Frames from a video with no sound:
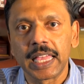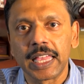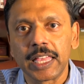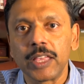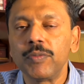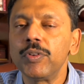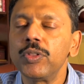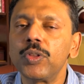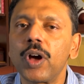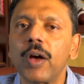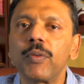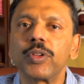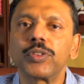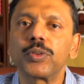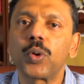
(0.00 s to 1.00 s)
Even though I
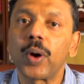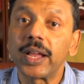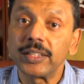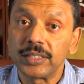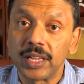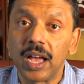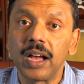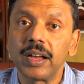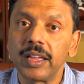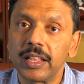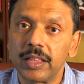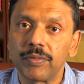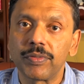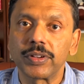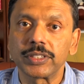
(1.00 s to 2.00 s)
was quite young in
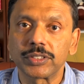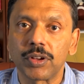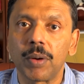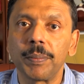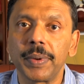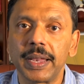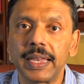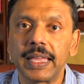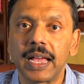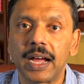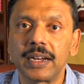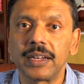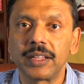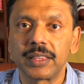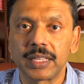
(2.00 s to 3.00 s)
the first company,
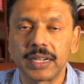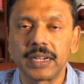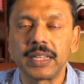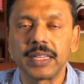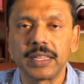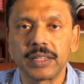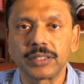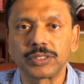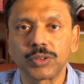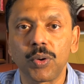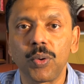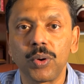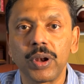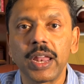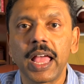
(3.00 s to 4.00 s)
under 30 years
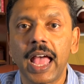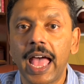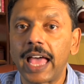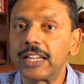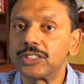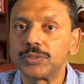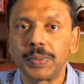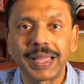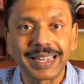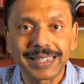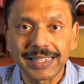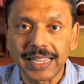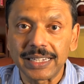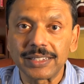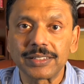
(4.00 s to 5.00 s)
old, and spent
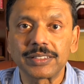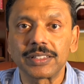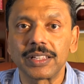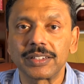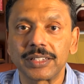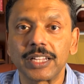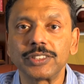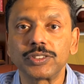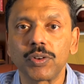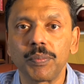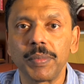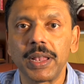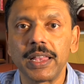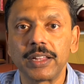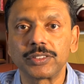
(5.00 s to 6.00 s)
tens of
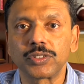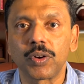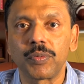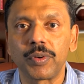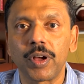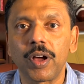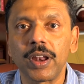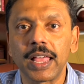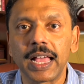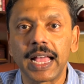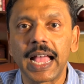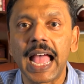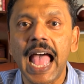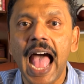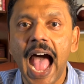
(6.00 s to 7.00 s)
millions of dollars,
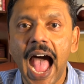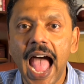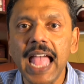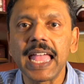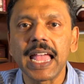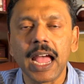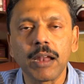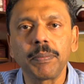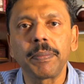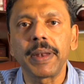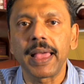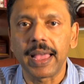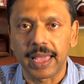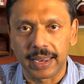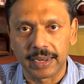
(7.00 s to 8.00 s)
I had
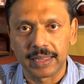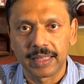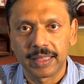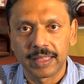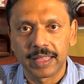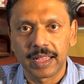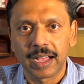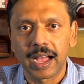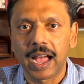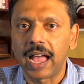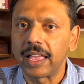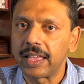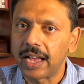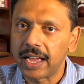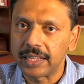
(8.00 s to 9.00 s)
planned. I
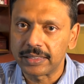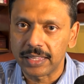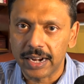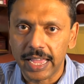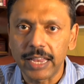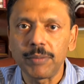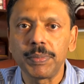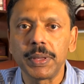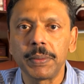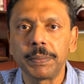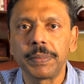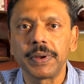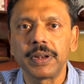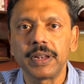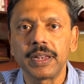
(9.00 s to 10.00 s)
hired the right
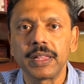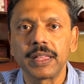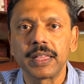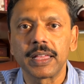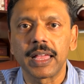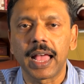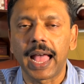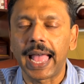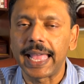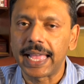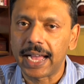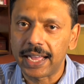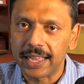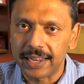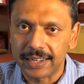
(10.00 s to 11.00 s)
people, I
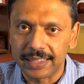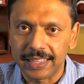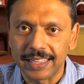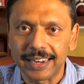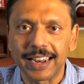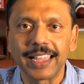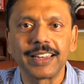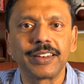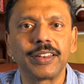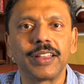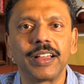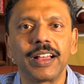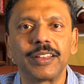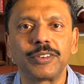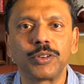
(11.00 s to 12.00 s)
hired the
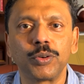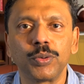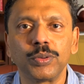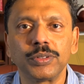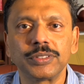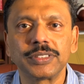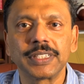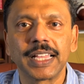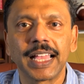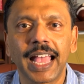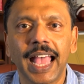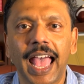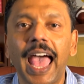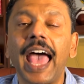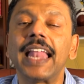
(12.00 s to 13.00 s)
right tools,
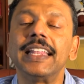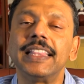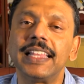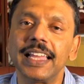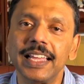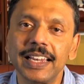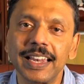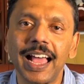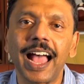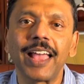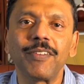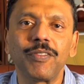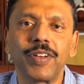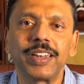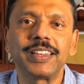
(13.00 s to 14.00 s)
and then I
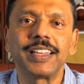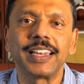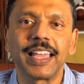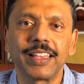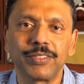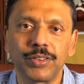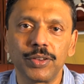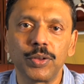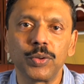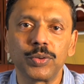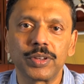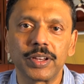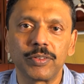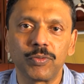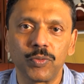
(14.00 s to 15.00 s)
went and
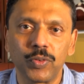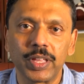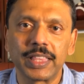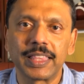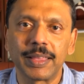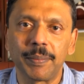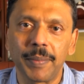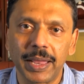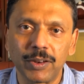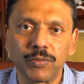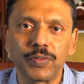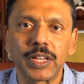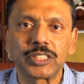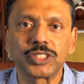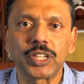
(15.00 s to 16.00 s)
executed with the
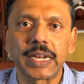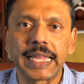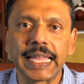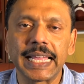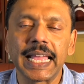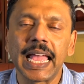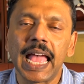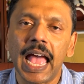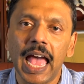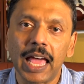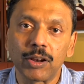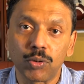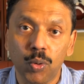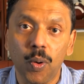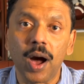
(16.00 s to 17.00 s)
manufacturing and
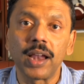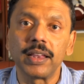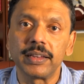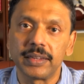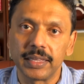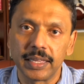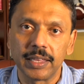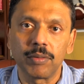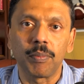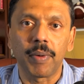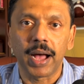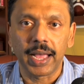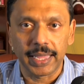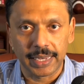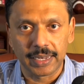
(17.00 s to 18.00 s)
quality in
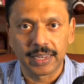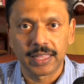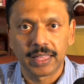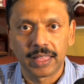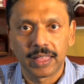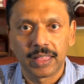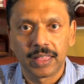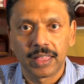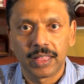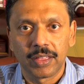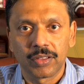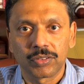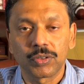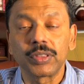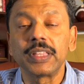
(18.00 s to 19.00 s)
mind.
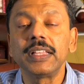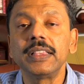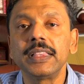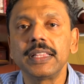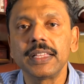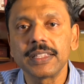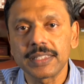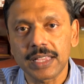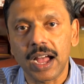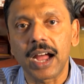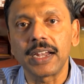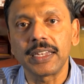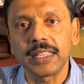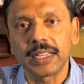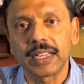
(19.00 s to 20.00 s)
So in this
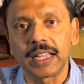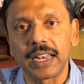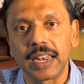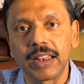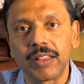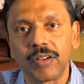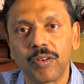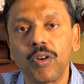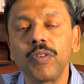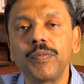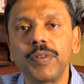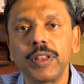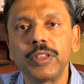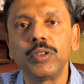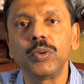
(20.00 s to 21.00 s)
article,
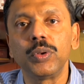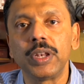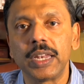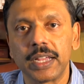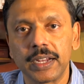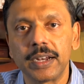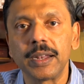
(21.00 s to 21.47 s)
hopefully you learned